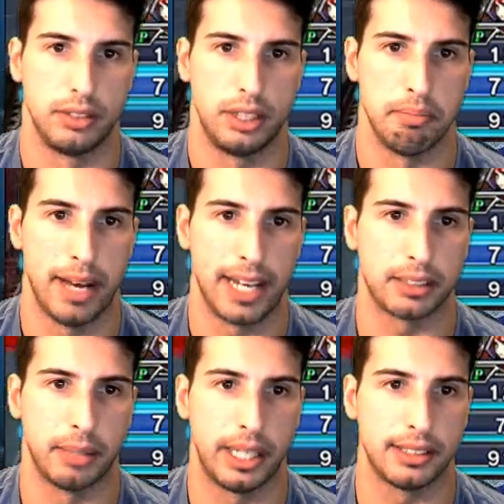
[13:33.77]

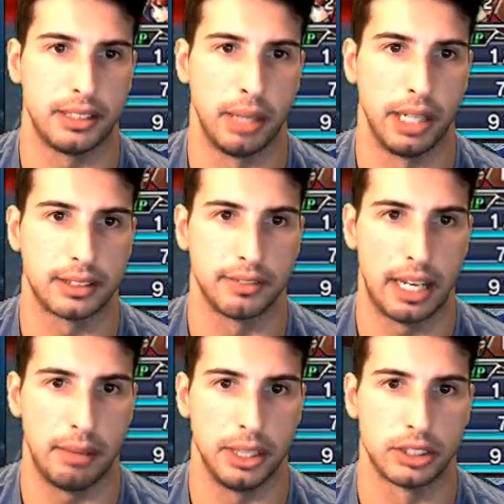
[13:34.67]
Maximize the amounts of
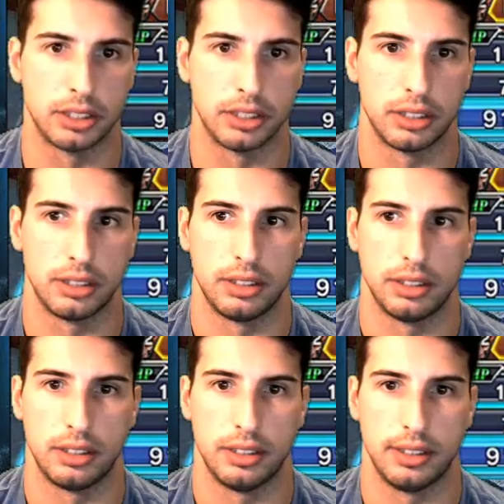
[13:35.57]
damage.
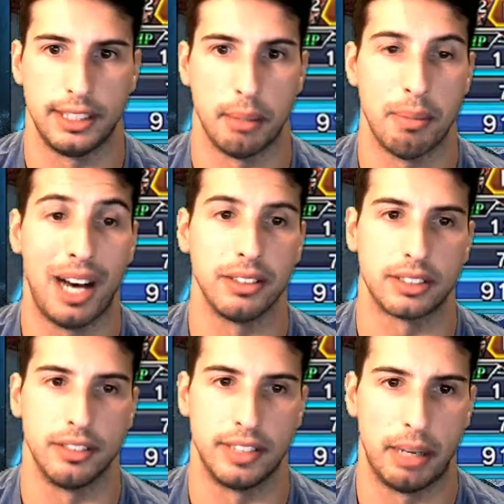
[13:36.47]
The amount
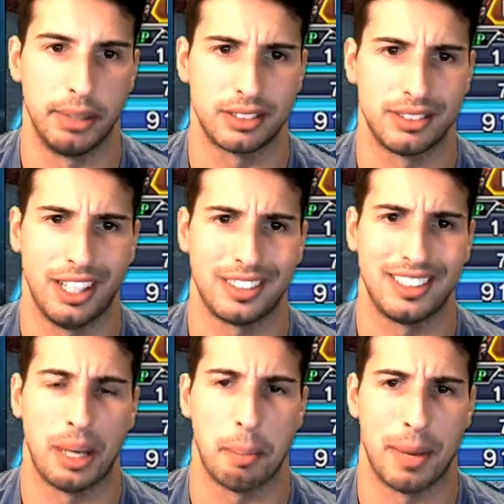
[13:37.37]
of damage, not
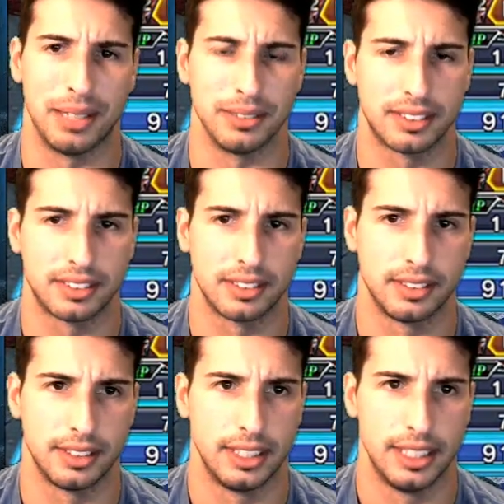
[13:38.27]
amounts.
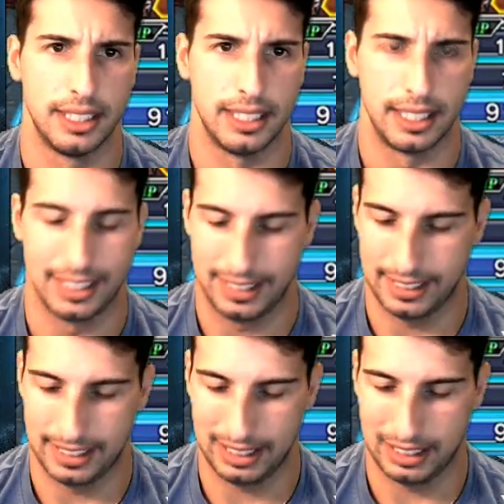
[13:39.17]

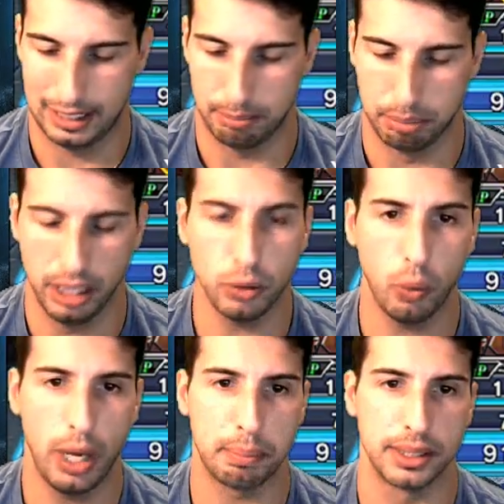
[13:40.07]
Uh, blood
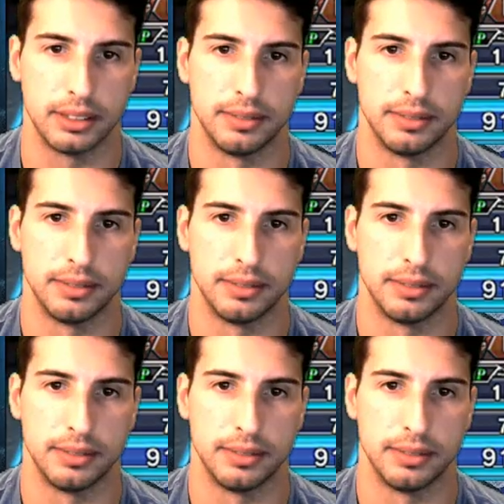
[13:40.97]
Weapon.